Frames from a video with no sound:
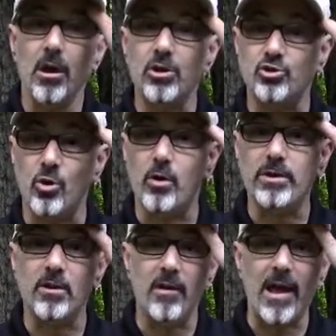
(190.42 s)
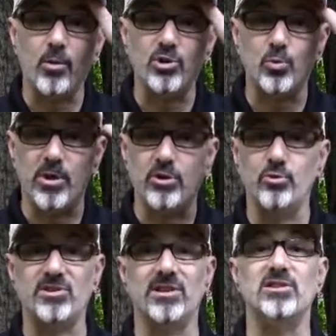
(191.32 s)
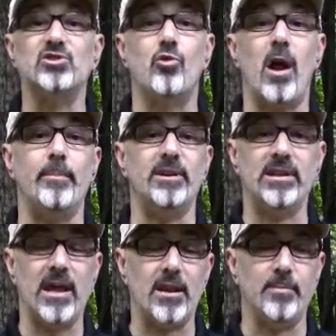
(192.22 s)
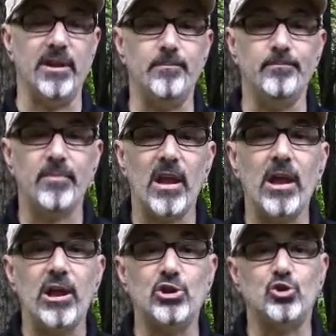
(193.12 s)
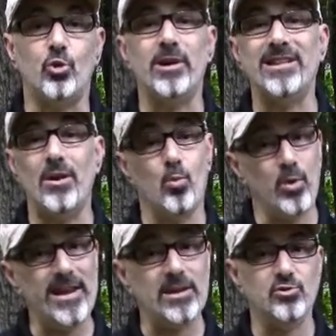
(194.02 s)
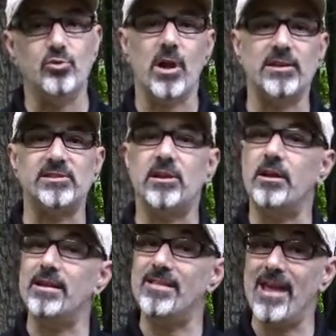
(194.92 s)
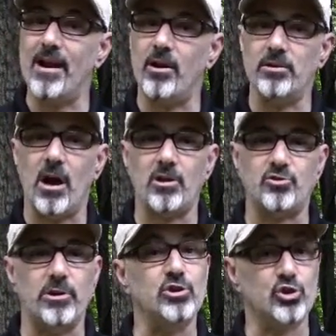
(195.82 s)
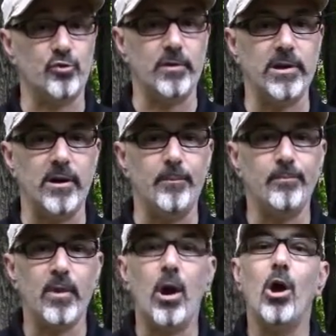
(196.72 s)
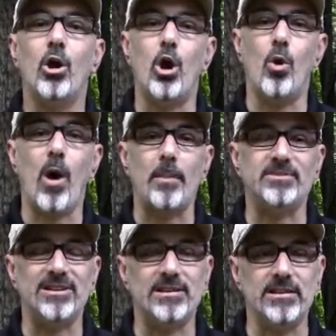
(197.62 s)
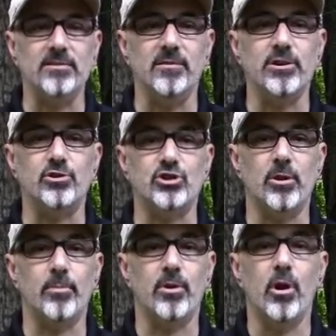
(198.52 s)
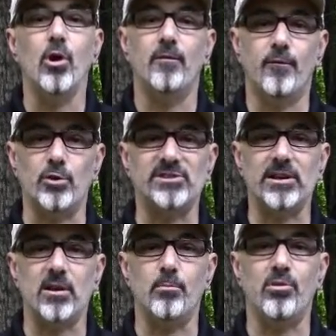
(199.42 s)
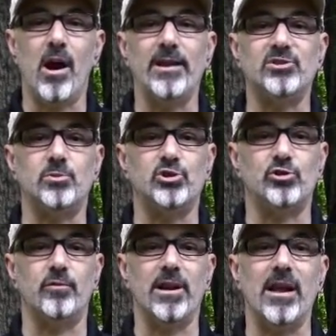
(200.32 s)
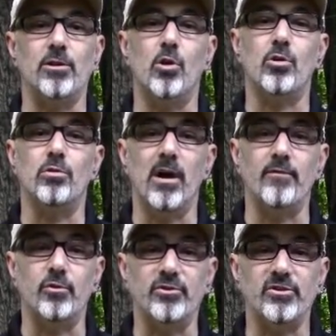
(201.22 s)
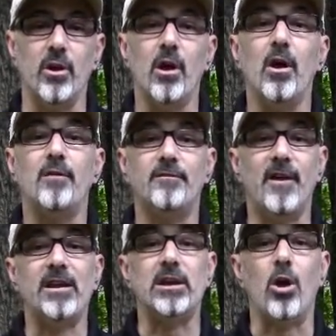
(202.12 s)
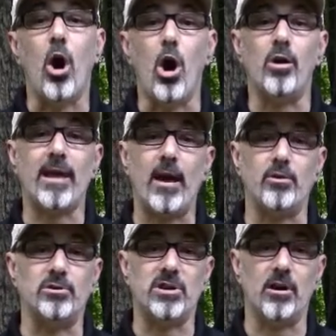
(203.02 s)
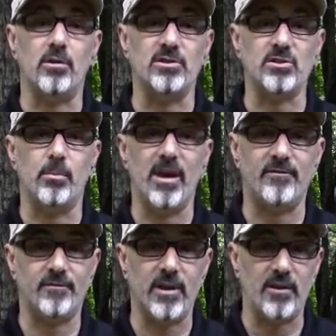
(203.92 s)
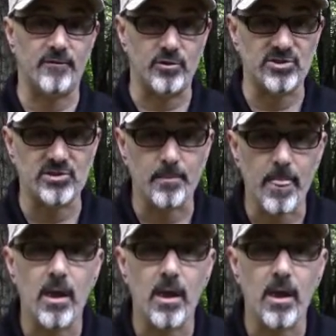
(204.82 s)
Controlling the language we use in describing the enemy. Ensuring that we do not study their doctrine, Sharia. Co-opting key leadership. Forcing compliance with Sharia at local levels, fighting all counterterrorism efforts,